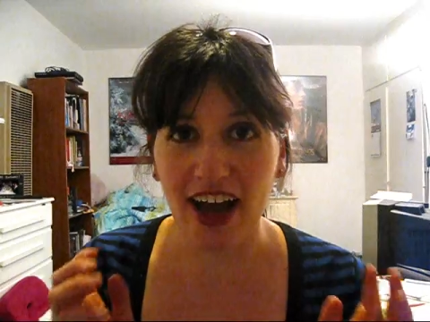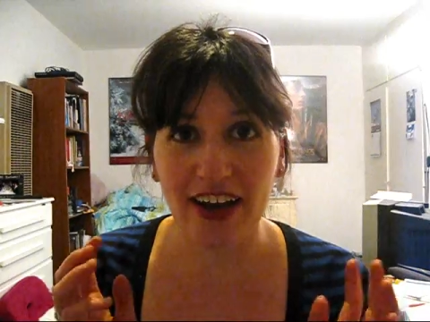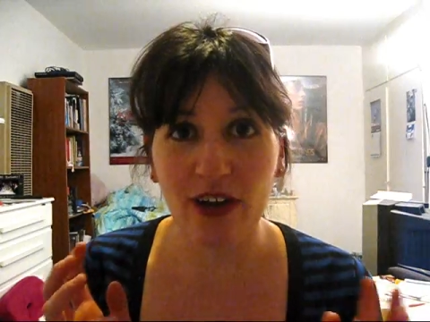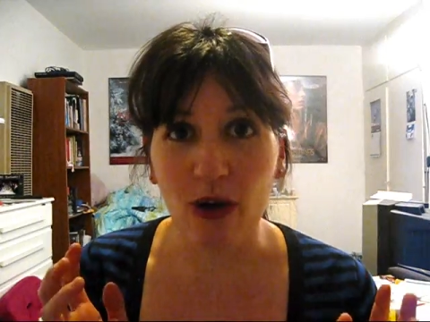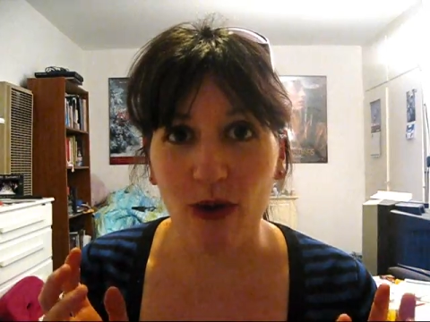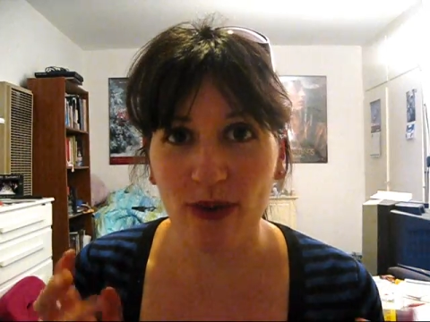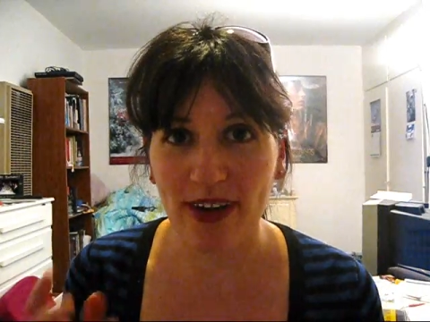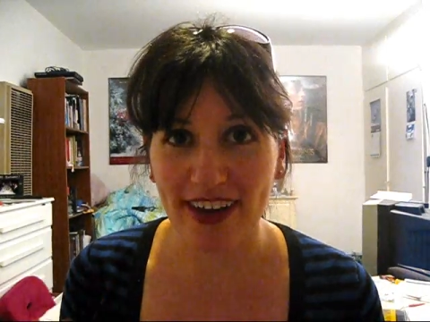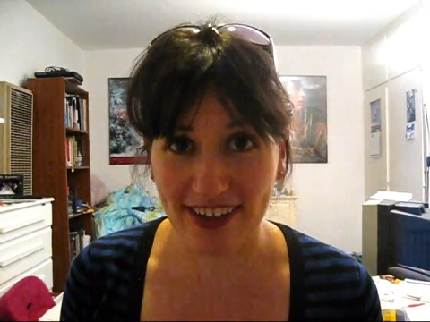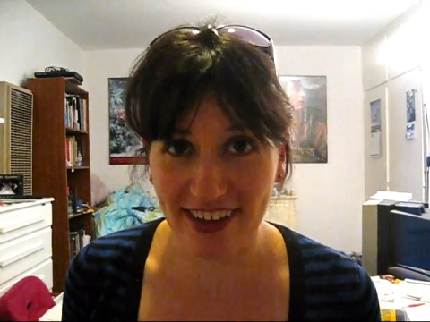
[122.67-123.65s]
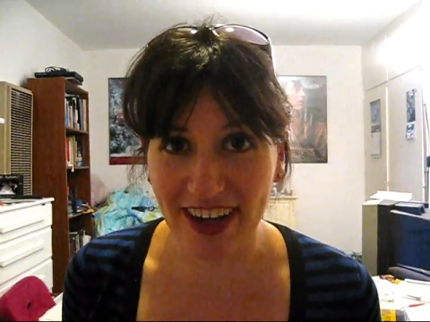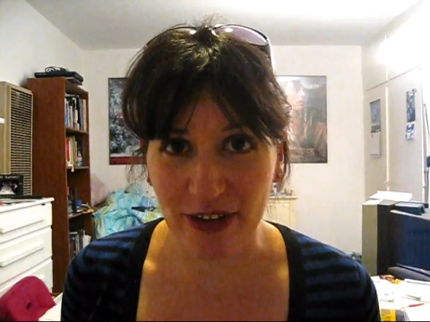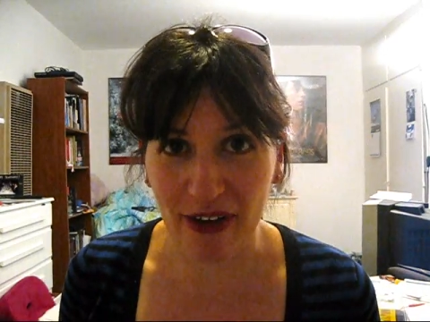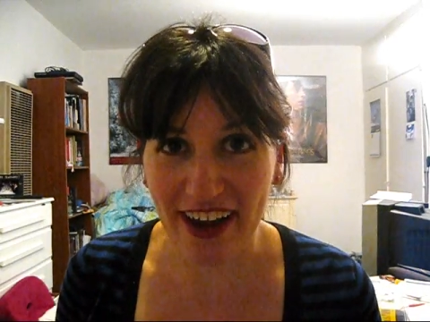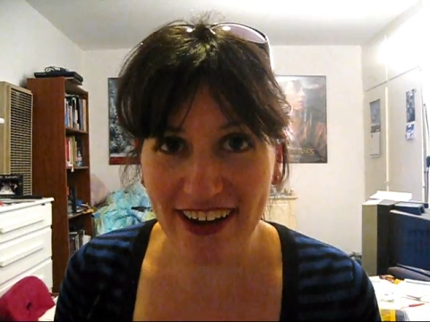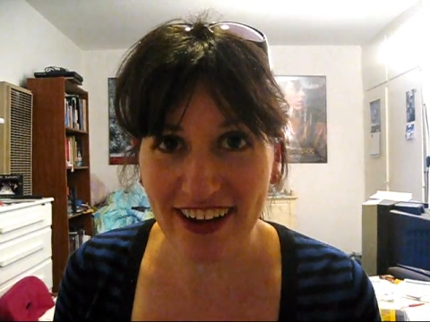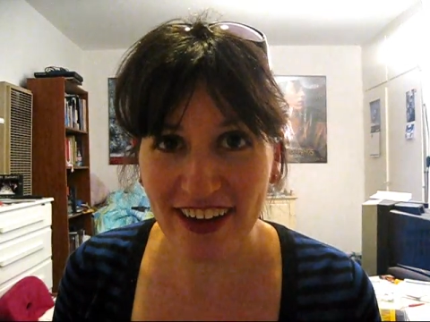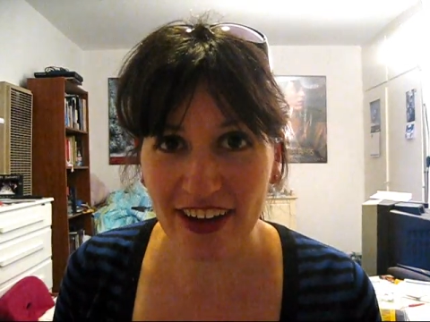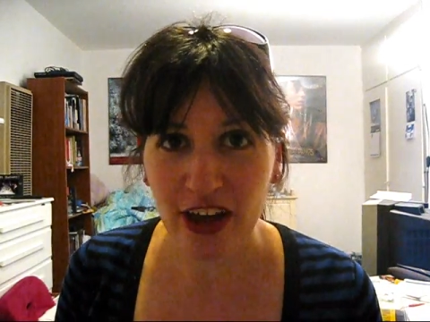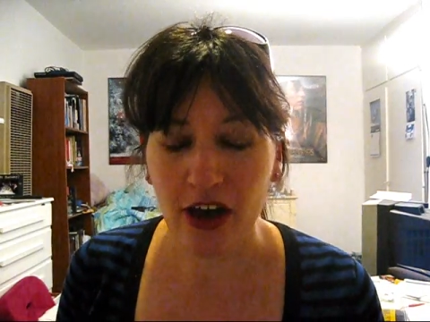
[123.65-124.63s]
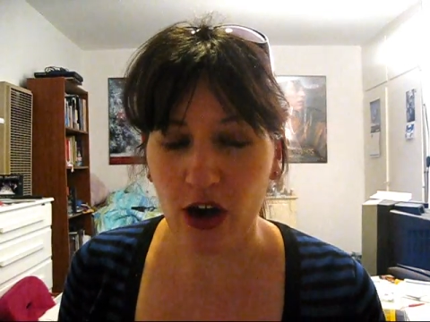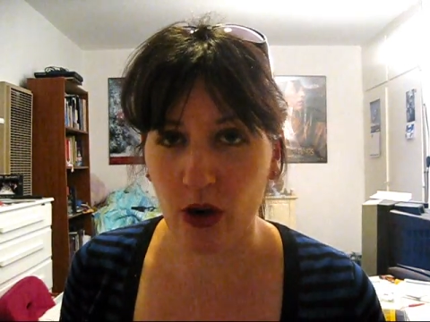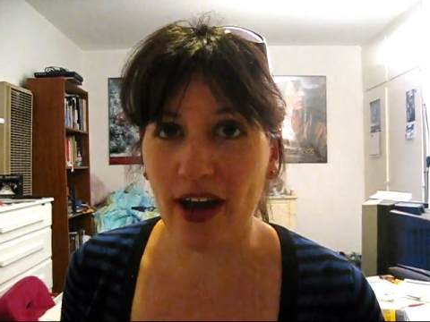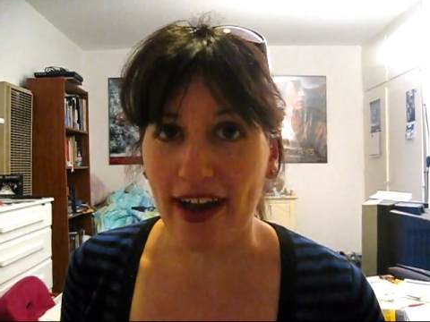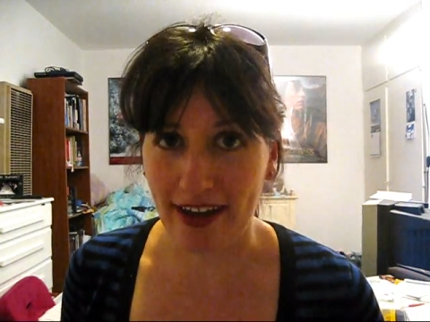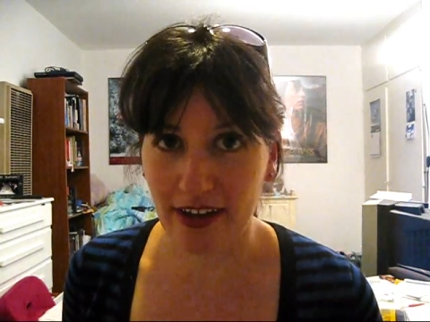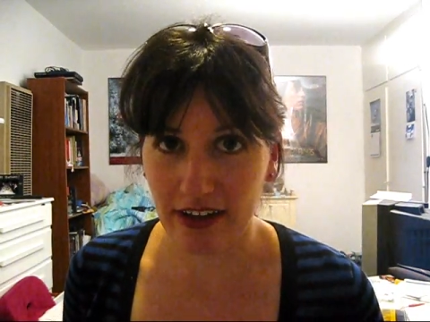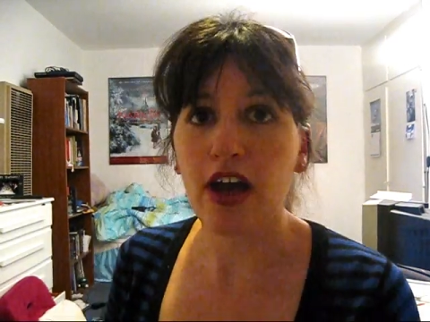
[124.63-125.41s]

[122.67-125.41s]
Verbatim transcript: I know. Exciting, right? Okay.